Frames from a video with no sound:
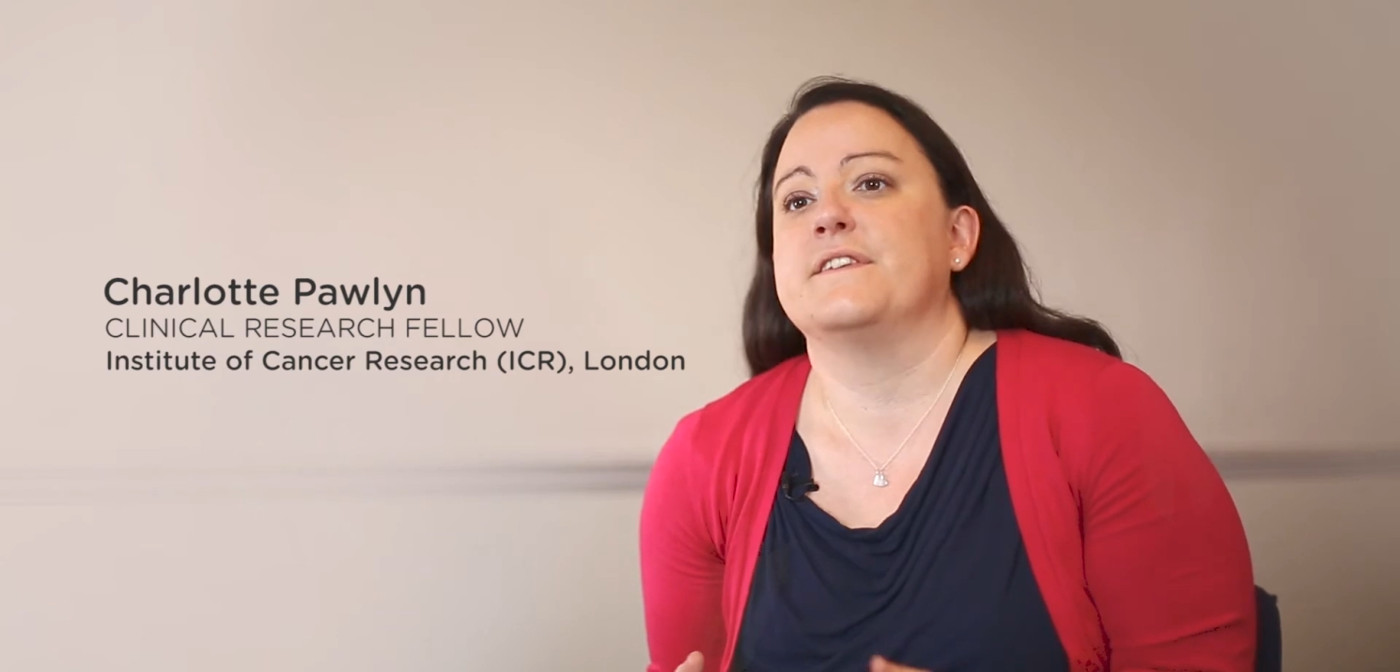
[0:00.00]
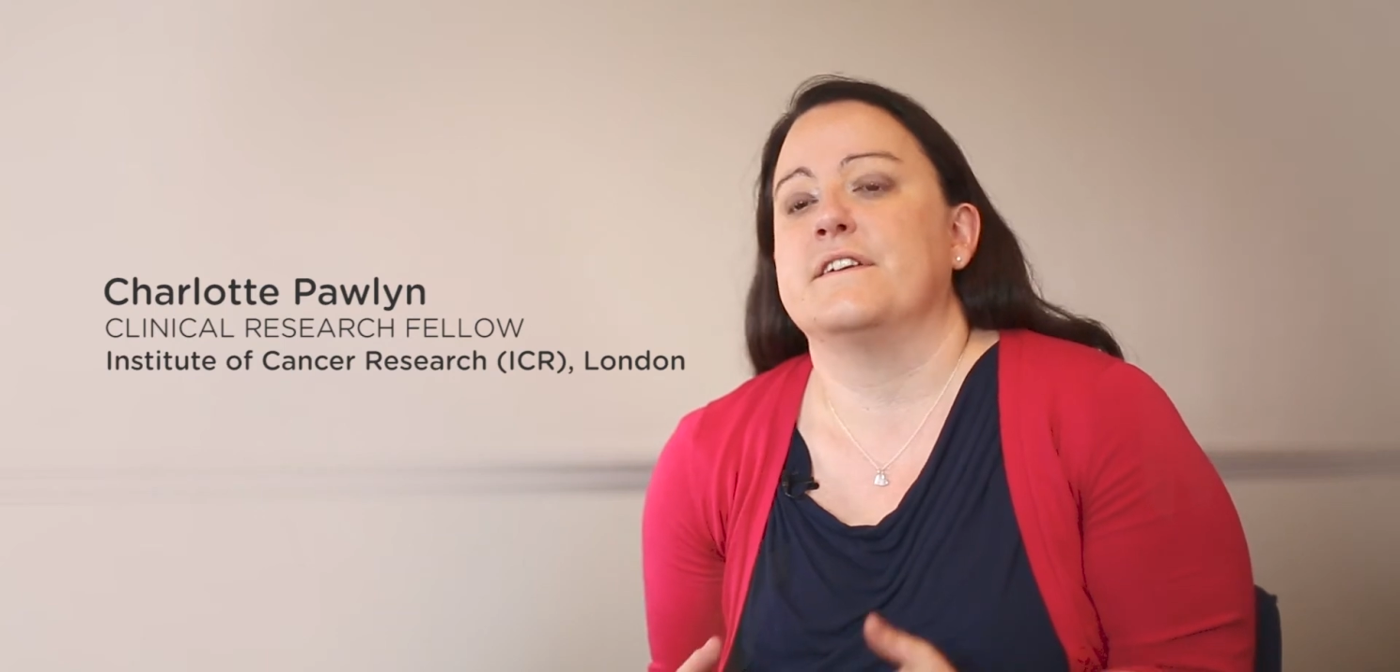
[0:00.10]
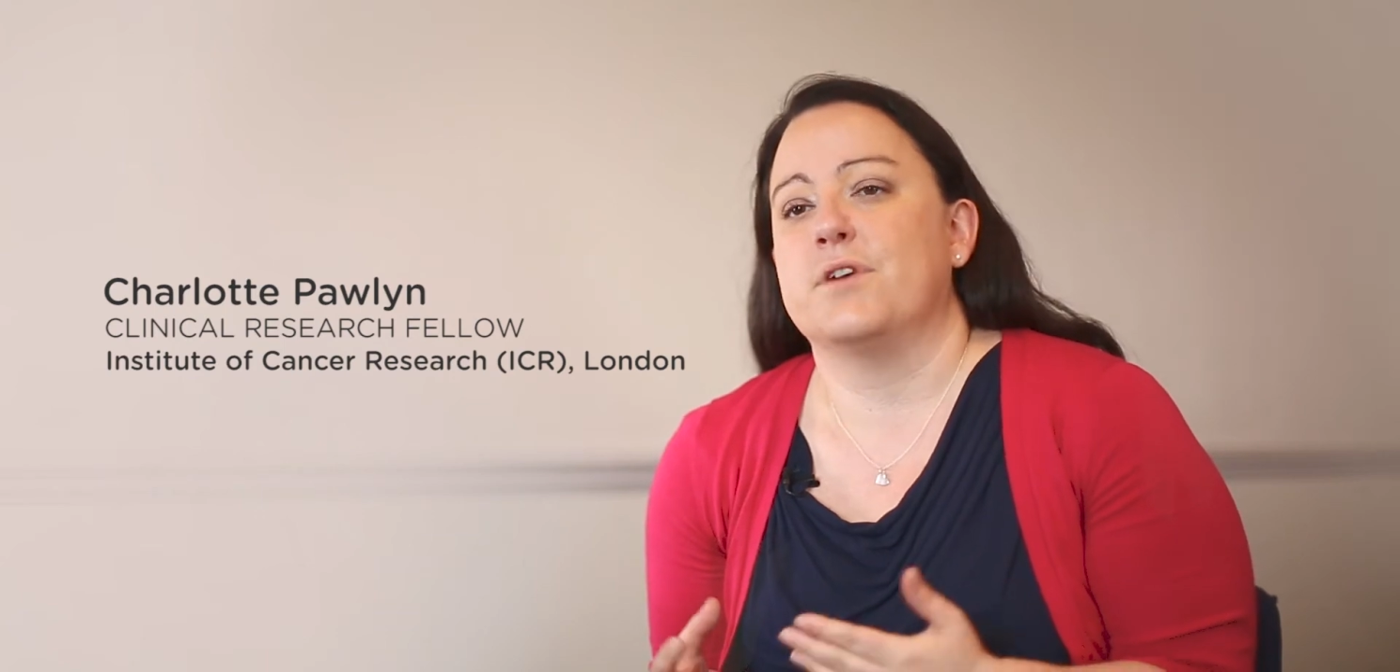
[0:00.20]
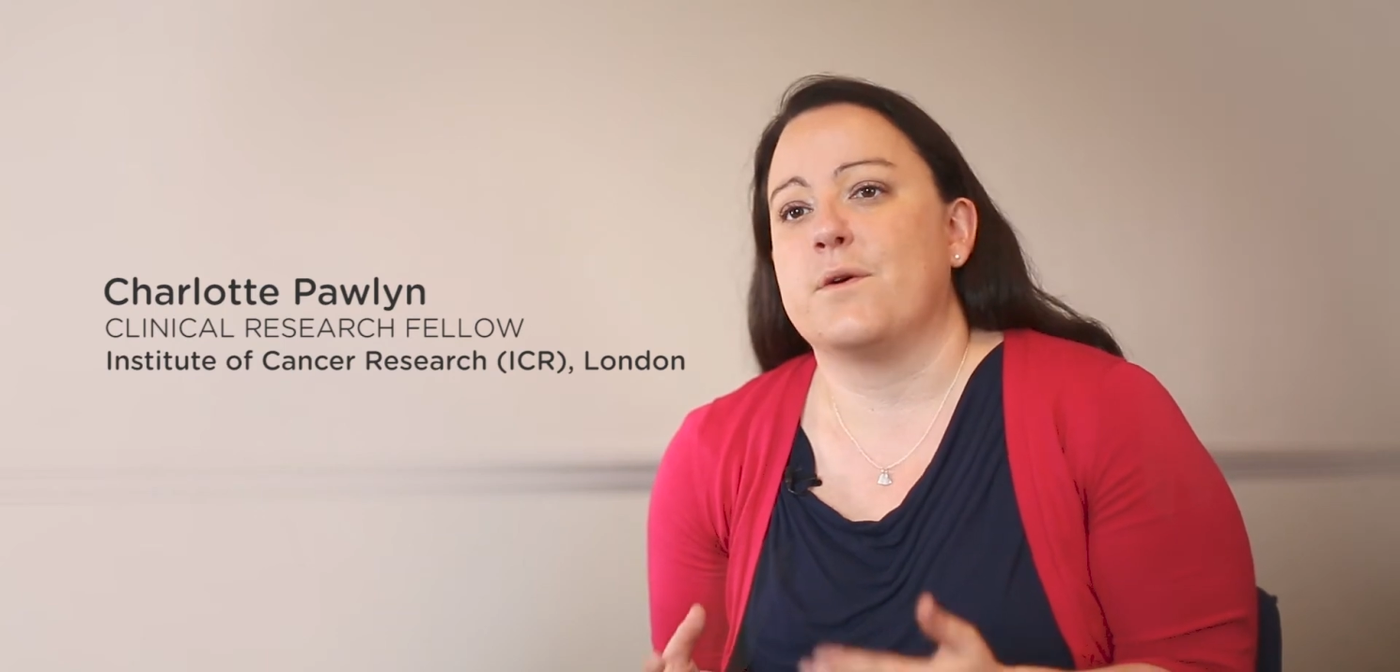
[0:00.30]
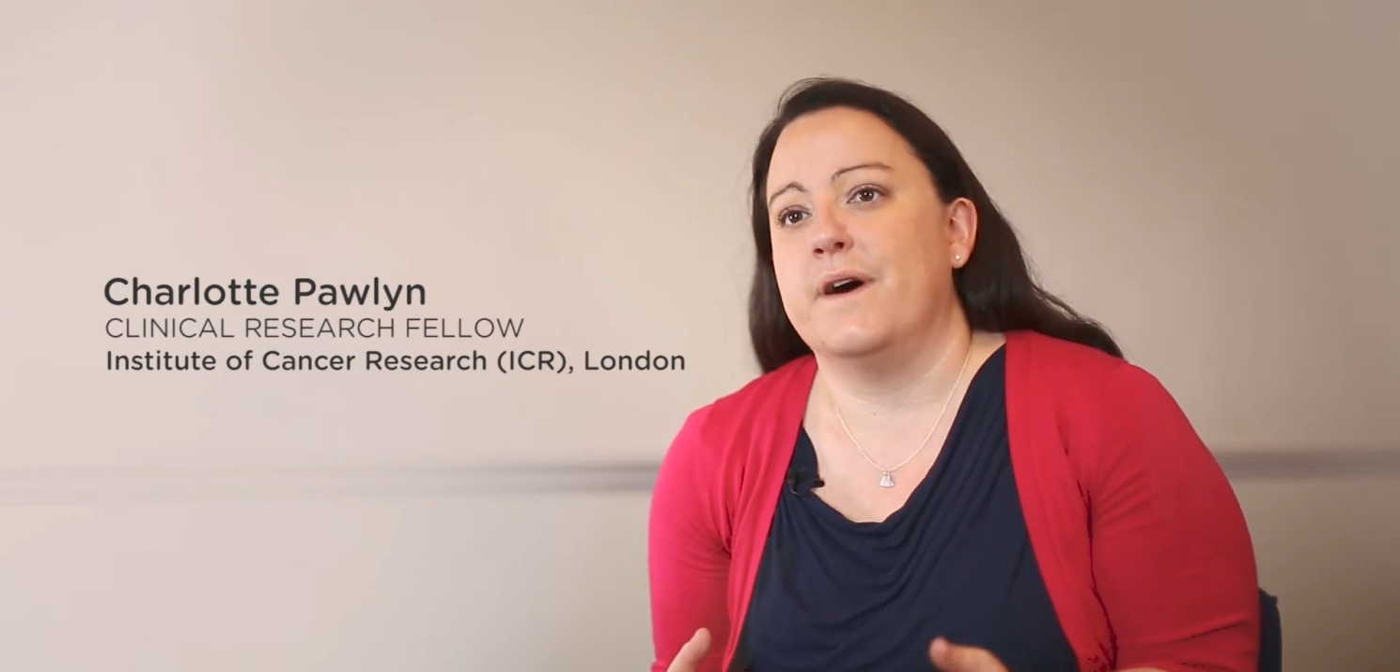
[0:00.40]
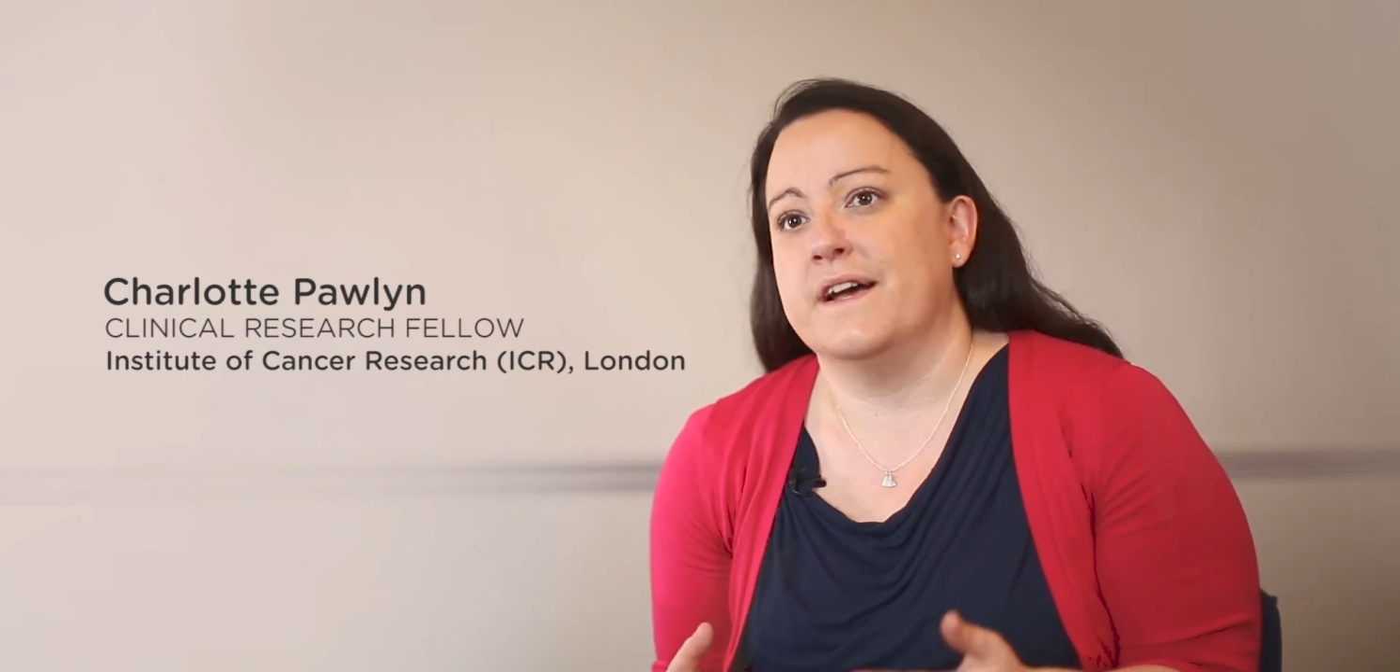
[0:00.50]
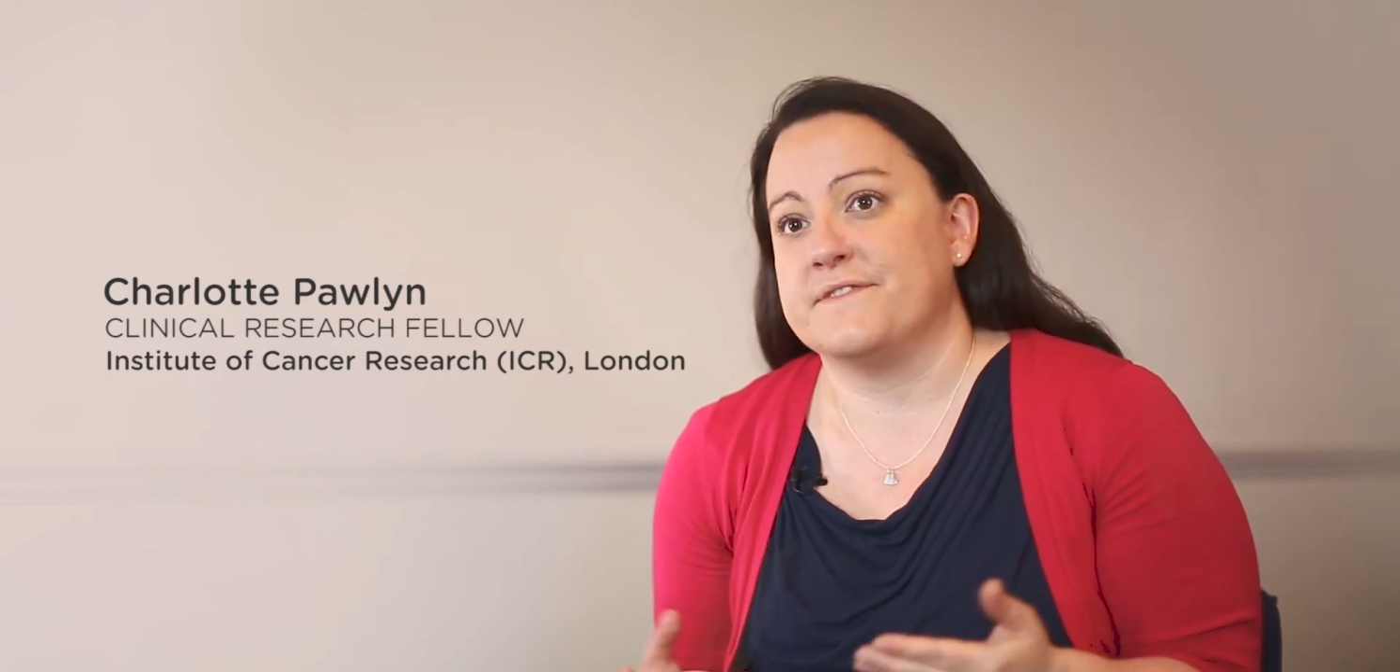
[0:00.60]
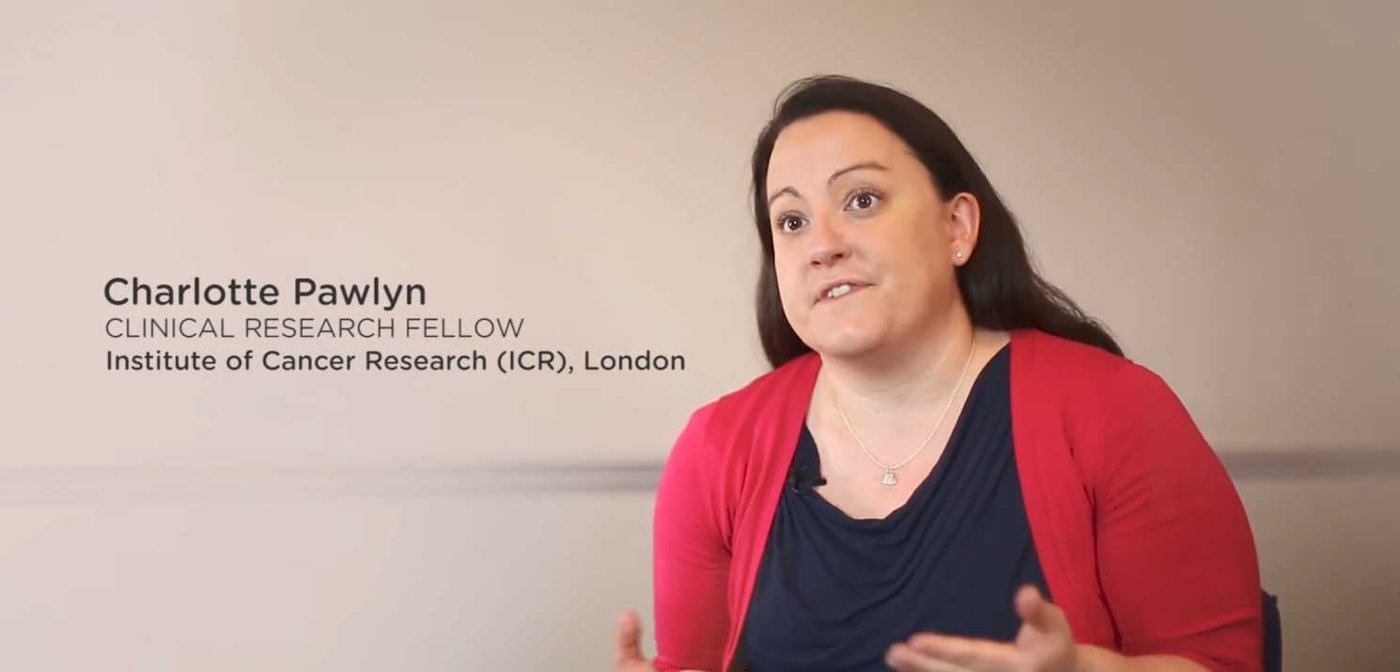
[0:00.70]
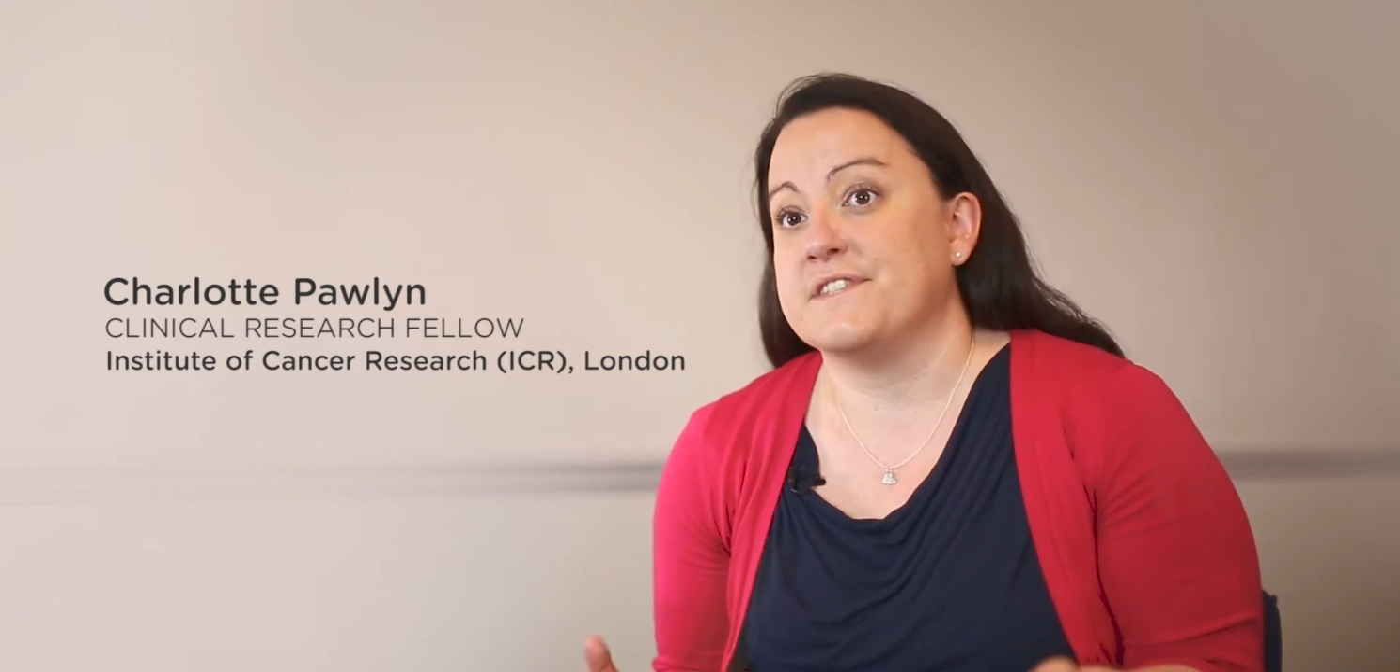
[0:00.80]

that it requires for